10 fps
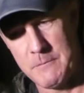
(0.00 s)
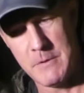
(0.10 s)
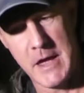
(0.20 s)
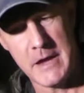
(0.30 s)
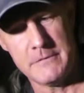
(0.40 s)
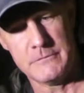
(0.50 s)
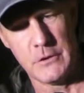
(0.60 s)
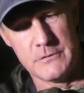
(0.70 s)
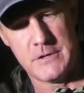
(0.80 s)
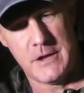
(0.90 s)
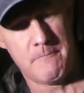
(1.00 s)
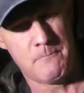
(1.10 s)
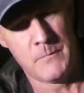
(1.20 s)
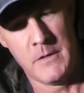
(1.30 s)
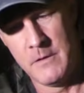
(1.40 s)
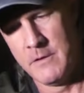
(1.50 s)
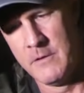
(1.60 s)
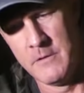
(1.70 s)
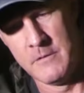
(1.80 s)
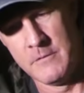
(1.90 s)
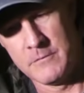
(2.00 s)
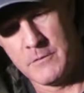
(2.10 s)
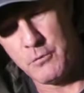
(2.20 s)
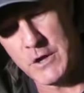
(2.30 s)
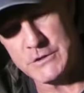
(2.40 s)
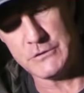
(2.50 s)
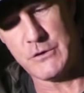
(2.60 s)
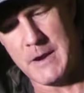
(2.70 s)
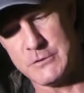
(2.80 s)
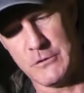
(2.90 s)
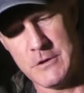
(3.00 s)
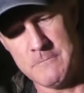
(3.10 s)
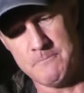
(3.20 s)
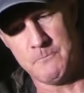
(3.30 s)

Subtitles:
bag. It's got compression straps on it.